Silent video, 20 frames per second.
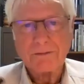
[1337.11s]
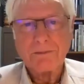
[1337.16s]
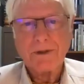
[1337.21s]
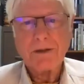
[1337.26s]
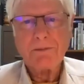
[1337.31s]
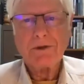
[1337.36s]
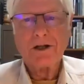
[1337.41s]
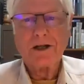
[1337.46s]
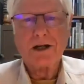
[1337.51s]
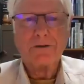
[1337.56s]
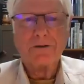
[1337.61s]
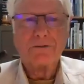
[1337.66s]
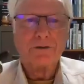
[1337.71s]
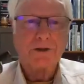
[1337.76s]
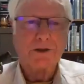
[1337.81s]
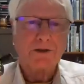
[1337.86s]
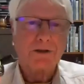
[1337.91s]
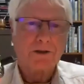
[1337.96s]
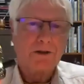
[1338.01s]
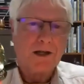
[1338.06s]
Maybe not for
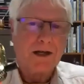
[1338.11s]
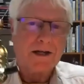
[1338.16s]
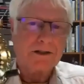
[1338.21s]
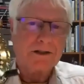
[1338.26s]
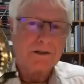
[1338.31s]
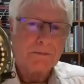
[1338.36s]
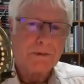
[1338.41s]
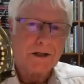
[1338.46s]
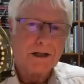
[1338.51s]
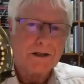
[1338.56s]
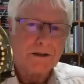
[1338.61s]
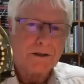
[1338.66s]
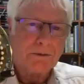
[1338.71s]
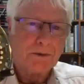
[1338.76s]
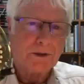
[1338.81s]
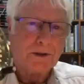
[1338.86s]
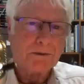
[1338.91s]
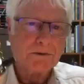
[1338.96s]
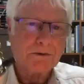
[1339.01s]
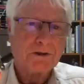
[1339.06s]
your light, you might get
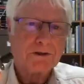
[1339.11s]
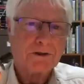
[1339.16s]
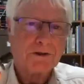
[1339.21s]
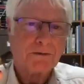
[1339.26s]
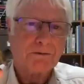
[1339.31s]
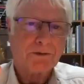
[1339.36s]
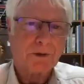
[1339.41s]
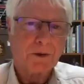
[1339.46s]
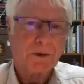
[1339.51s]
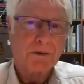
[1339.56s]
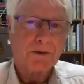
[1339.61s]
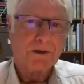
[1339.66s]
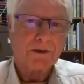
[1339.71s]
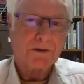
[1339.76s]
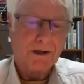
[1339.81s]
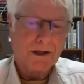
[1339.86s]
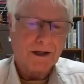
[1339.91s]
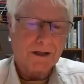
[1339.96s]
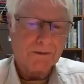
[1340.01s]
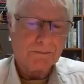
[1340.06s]
away with just a floating
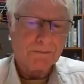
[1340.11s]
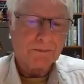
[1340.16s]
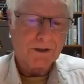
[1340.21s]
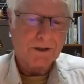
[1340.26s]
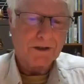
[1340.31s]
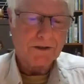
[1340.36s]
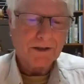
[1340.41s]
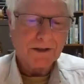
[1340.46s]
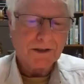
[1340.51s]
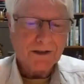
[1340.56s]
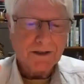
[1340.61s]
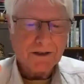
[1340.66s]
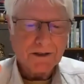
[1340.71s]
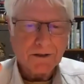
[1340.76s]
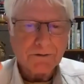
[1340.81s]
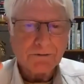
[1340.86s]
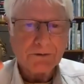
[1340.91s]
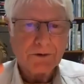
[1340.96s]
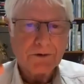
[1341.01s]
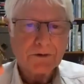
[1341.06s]
line, but
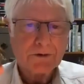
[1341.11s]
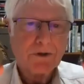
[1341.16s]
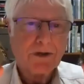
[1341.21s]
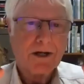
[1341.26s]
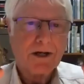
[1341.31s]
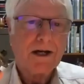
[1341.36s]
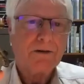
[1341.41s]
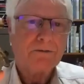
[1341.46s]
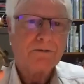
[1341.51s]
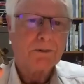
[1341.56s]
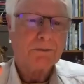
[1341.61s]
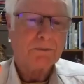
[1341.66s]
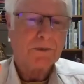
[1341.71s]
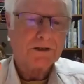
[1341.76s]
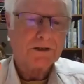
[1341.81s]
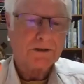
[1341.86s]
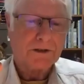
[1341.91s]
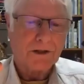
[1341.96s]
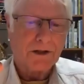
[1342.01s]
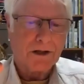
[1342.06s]
if you travel
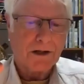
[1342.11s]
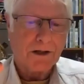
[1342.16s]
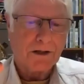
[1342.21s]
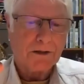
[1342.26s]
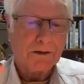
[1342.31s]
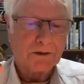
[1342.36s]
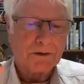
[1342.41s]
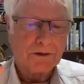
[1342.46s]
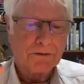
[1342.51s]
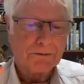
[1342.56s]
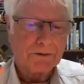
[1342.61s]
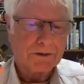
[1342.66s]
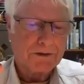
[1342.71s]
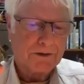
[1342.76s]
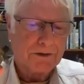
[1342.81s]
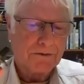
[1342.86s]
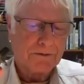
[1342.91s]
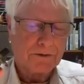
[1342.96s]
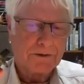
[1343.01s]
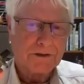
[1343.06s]
much at all or you fish
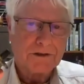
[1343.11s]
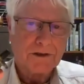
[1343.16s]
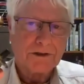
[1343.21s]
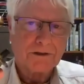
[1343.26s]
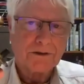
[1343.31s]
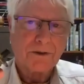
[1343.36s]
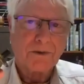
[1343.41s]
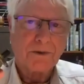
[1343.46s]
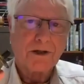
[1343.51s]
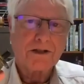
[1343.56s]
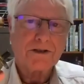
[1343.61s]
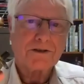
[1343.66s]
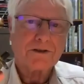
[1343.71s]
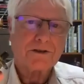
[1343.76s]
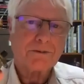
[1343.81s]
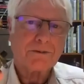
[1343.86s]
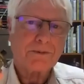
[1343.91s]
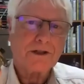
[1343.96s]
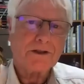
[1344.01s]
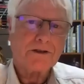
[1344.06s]
different
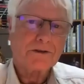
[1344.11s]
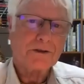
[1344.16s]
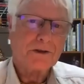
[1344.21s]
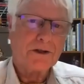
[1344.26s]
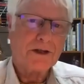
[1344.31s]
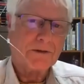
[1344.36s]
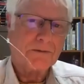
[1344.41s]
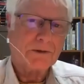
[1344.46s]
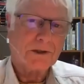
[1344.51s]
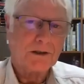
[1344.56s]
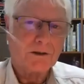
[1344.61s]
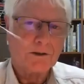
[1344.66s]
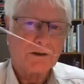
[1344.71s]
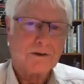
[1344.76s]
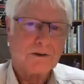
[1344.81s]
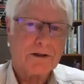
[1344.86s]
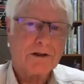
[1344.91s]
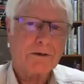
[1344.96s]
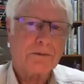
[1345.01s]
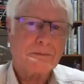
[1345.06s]
situations, make sure you have a
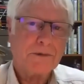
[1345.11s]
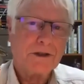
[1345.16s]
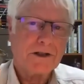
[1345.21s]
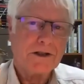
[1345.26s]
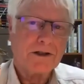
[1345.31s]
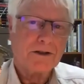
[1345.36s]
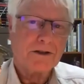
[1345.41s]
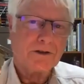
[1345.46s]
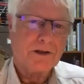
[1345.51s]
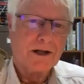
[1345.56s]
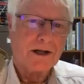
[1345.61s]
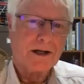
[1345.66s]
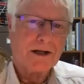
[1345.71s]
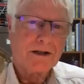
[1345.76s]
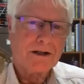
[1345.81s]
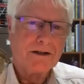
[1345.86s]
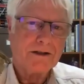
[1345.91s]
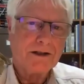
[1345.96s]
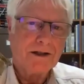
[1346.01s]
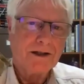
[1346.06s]
clear intermediate
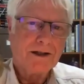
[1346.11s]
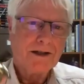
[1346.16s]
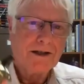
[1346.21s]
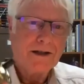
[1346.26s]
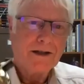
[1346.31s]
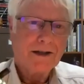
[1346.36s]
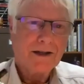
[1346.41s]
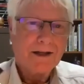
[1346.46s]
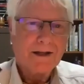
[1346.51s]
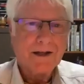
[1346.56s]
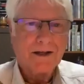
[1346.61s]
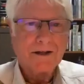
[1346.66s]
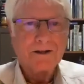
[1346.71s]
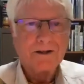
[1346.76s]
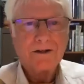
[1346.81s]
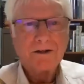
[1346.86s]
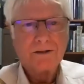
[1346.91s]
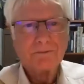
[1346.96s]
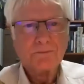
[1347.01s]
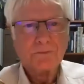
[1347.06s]
line
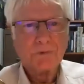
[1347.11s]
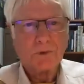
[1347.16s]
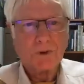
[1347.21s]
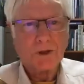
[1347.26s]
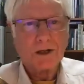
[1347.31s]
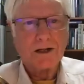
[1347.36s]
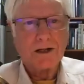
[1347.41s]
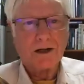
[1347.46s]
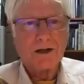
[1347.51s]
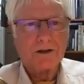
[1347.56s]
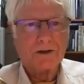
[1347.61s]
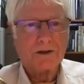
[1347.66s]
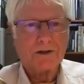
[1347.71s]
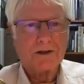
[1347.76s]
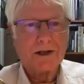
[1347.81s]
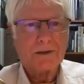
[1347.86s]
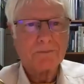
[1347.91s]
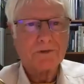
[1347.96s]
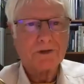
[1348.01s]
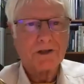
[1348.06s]
and what I call a
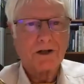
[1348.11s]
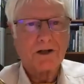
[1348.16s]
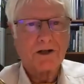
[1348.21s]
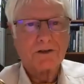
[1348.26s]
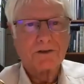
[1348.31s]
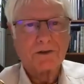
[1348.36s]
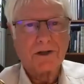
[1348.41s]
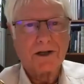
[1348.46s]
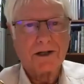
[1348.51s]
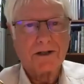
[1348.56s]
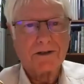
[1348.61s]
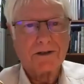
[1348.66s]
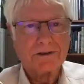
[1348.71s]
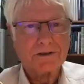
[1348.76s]
depth charge line.